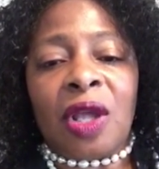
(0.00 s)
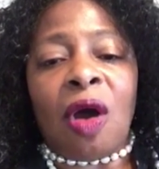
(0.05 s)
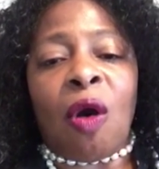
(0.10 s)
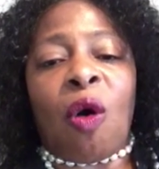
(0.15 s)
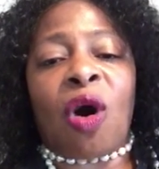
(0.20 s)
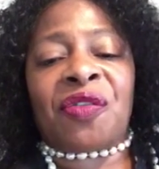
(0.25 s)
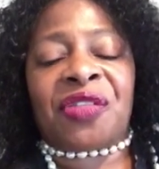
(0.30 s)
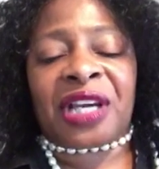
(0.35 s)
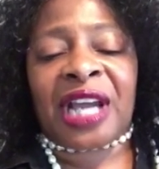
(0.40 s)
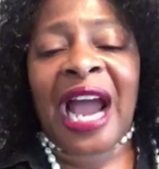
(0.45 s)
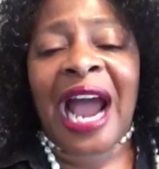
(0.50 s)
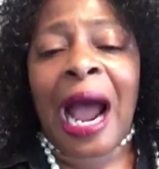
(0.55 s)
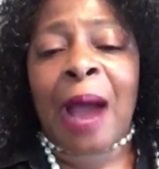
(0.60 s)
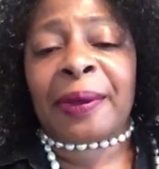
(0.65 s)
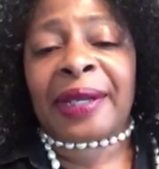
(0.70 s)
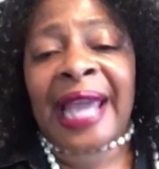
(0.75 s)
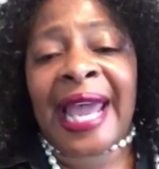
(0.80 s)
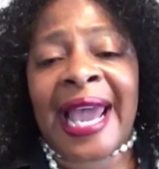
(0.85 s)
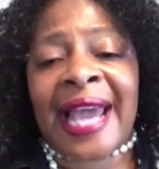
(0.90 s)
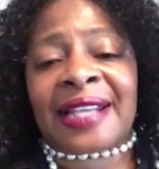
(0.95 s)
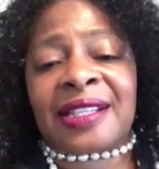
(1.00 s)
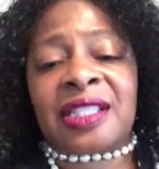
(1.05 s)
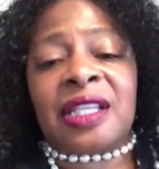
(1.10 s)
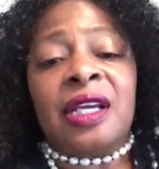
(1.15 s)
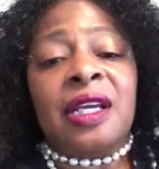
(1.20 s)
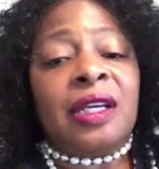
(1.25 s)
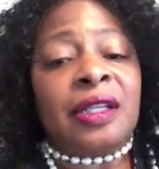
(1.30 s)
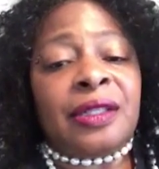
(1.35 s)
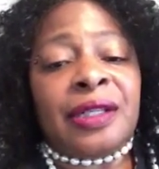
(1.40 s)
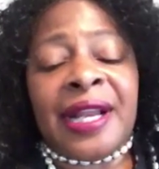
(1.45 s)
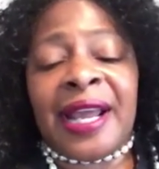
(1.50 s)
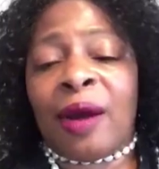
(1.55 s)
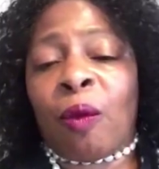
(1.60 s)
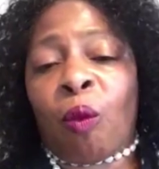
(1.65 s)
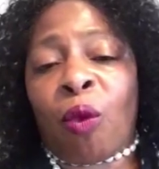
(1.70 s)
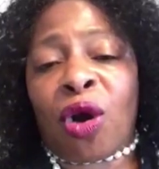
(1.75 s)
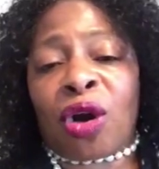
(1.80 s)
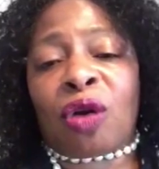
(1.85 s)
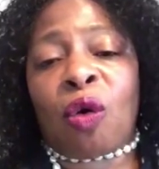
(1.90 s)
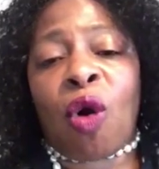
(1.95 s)
on the COMCAST
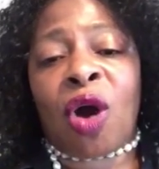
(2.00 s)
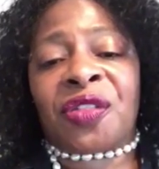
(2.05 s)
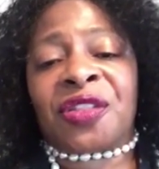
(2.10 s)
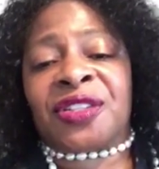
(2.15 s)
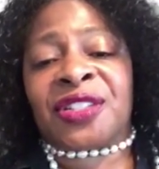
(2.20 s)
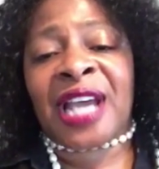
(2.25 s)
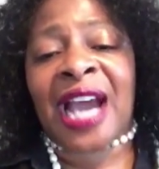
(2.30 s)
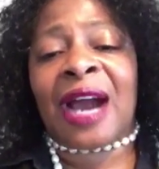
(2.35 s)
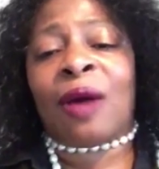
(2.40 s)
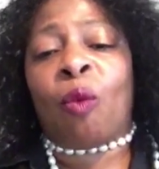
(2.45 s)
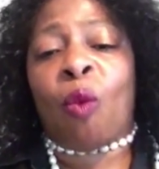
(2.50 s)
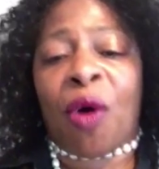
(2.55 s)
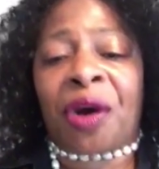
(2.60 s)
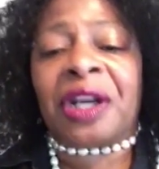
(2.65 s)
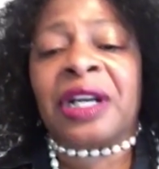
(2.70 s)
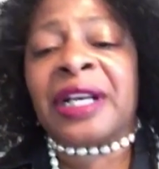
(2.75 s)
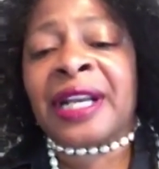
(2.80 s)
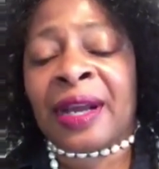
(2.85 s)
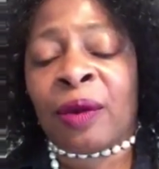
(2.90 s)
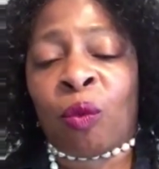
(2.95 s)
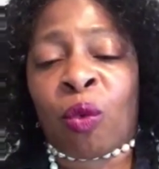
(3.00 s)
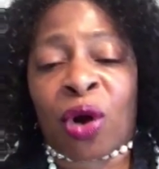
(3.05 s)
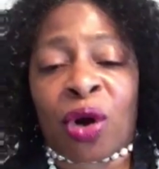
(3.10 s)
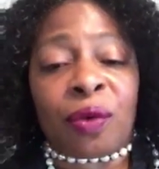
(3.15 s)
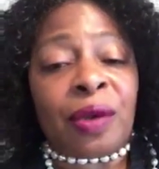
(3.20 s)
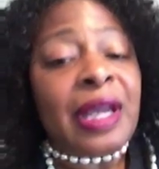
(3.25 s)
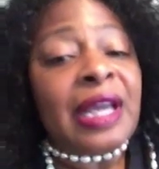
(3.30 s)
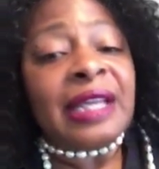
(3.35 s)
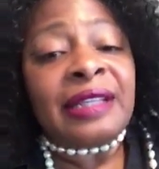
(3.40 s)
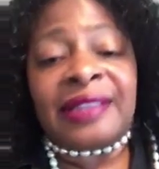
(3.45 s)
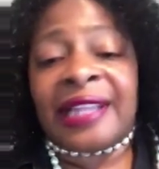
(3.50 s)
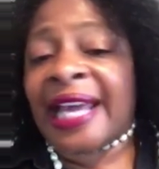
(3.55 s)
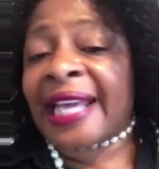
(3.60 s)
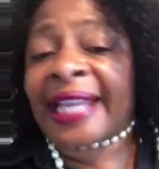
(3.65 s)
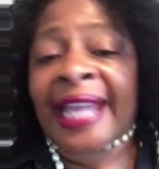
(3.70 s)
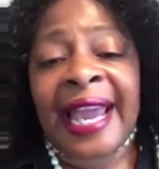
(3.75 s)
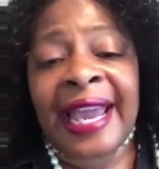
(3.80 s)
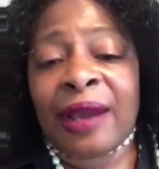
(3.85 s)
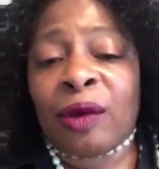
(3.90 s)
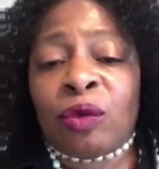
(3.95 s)
network or the Time Warner network, they
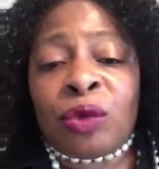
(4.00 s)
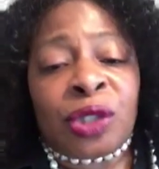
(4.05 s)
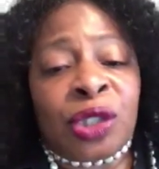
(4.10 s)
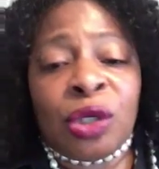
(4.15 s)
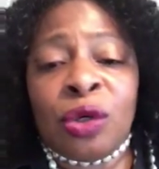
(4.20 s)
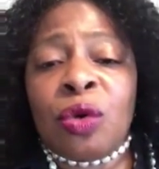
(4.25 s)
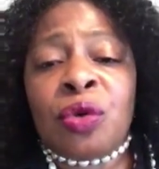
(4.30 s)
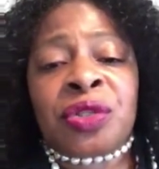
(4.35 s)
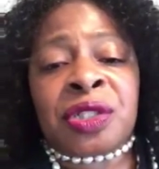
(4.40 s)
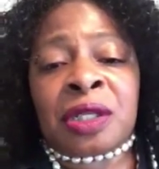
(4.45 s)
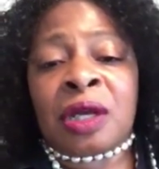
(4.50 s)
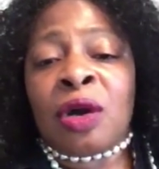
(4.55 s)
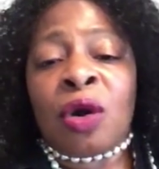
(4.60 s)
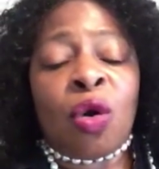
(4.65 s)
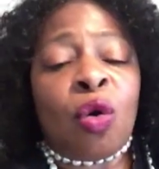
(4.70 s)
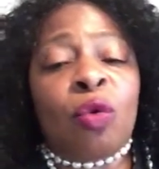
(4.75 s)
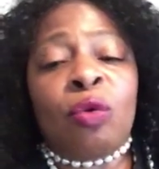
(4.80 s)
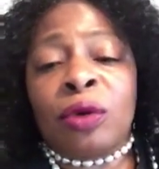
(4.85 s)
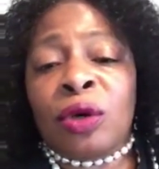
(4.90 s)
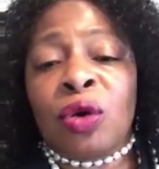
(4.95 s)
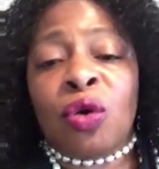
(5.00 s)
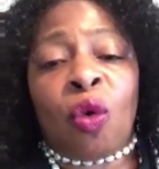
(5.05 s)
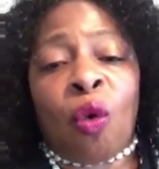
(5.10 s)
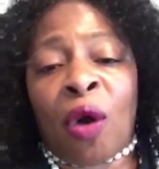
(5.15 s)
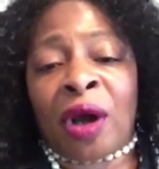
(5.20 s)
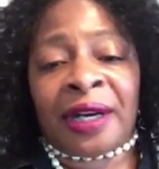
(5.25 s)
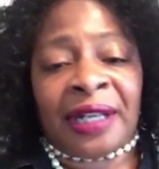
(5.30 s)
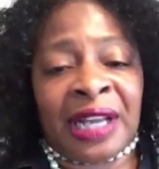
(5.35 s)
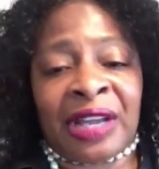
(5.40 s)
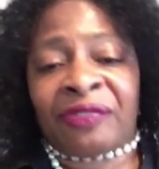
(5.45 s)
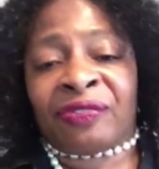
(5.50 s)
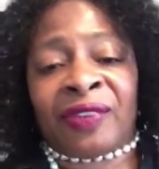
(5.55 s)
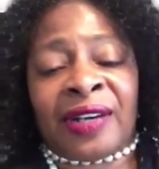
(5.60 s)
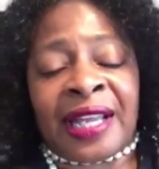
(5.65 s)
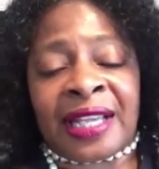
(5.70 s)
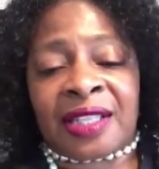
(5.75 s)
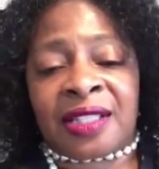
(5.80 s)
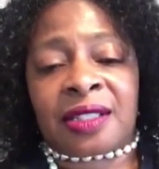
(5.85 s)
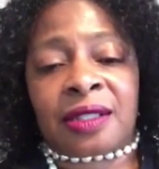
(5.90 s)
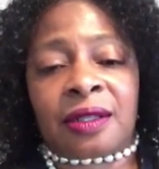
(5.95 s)
can't use Hulu or
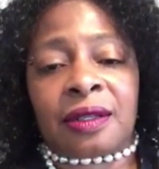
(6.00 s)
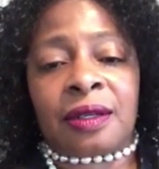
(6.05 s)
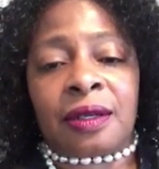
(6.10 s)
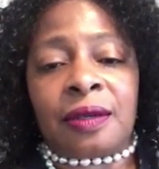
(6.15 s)
Netflix.